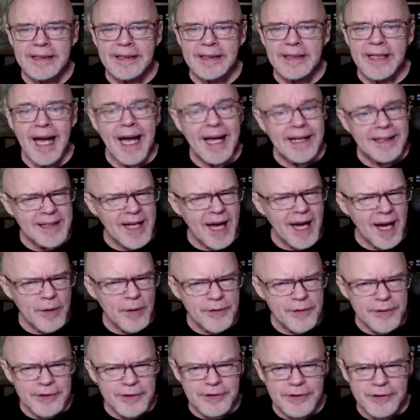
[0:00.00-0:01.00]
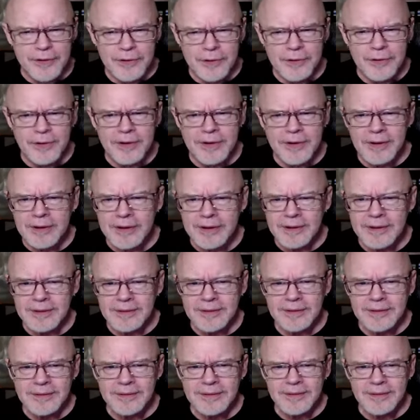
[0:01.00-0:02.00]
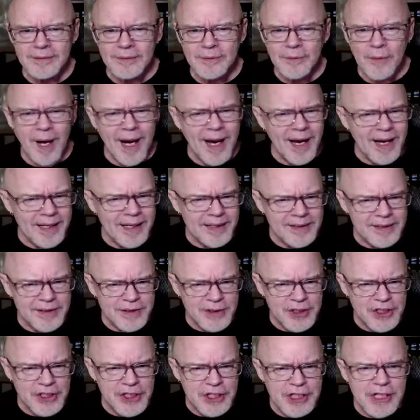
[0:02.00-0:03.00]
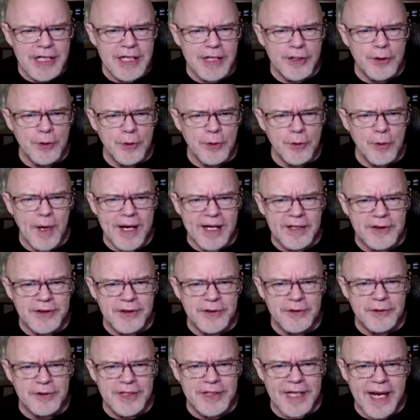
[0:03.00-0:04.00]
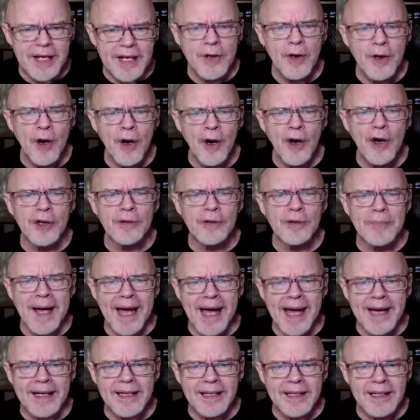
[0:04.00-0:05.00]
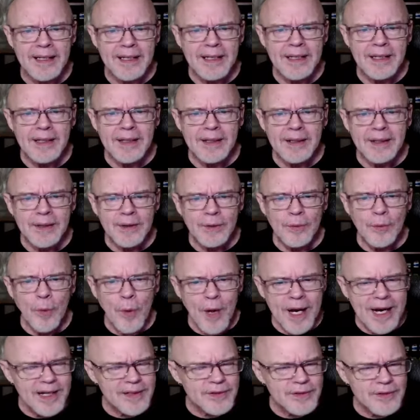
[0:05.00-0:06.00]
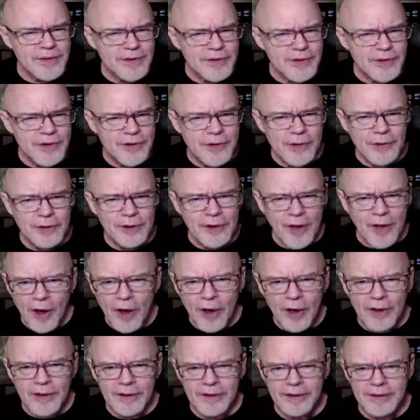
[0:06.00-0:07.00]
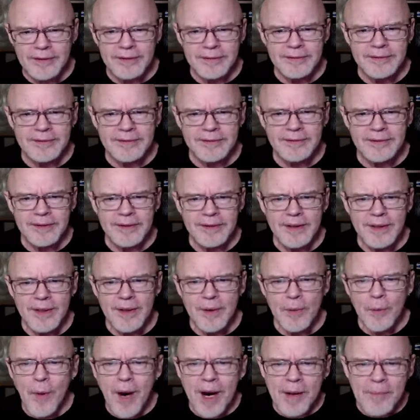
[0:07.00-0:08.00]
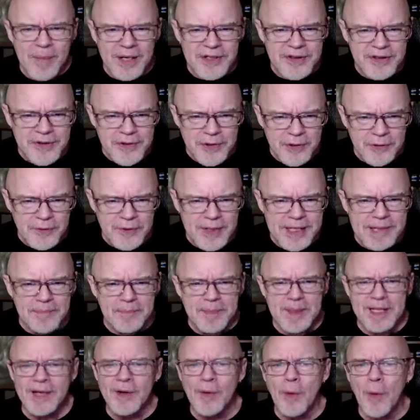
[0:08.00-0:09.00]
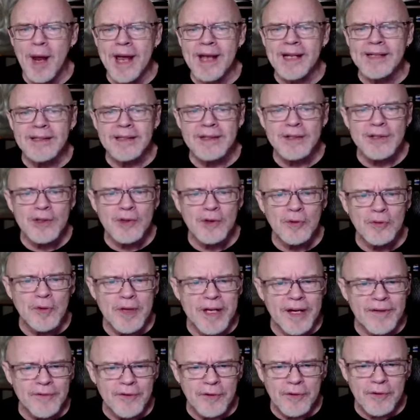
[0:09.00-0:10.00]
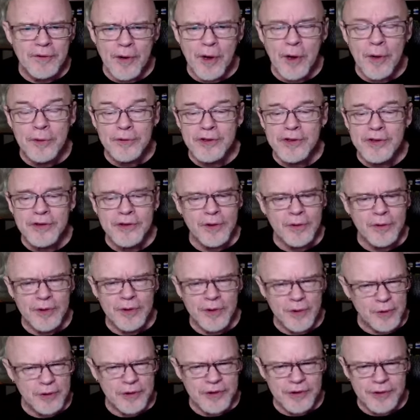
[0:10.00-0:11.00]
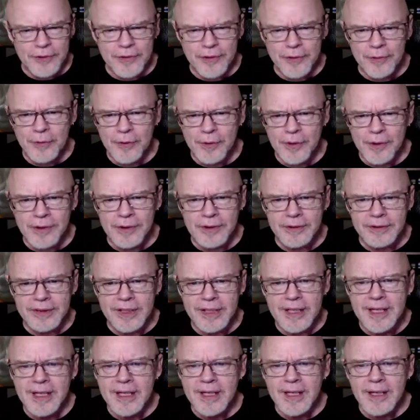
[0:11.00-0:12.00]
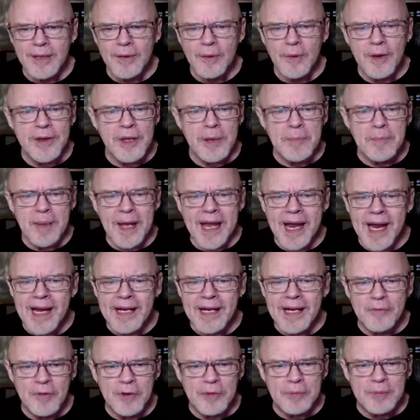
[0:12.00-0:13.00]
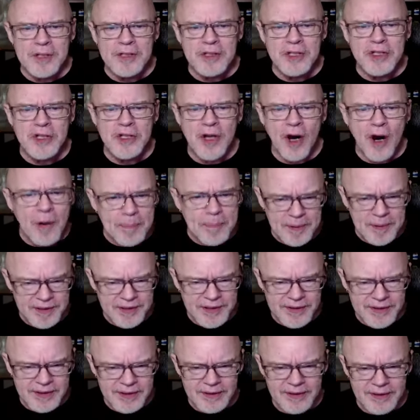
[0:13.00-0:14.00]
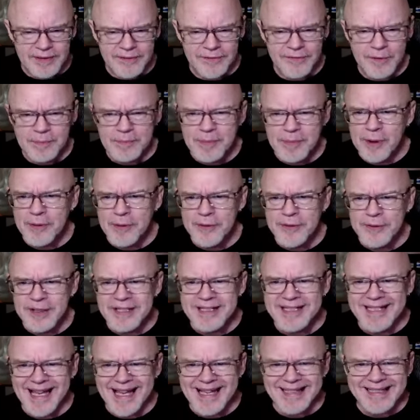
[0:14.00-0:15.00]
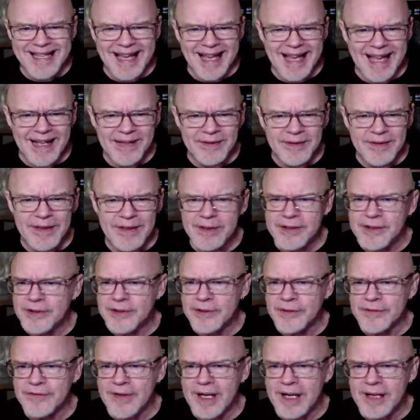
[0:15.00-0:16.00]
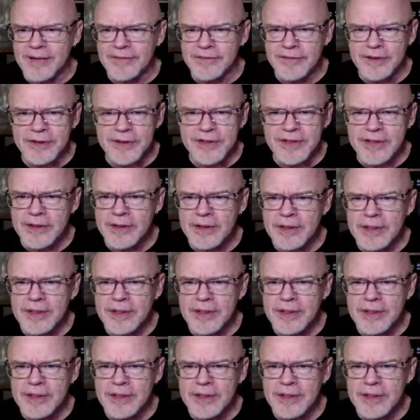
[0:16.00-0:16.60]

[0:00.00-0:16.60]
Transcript: And now the Duke. Why does she who waits to take all back wait so long? Why must the reaping wait until we have grown so used to the world, when the pain will be sharpest for both the dead and their survivors.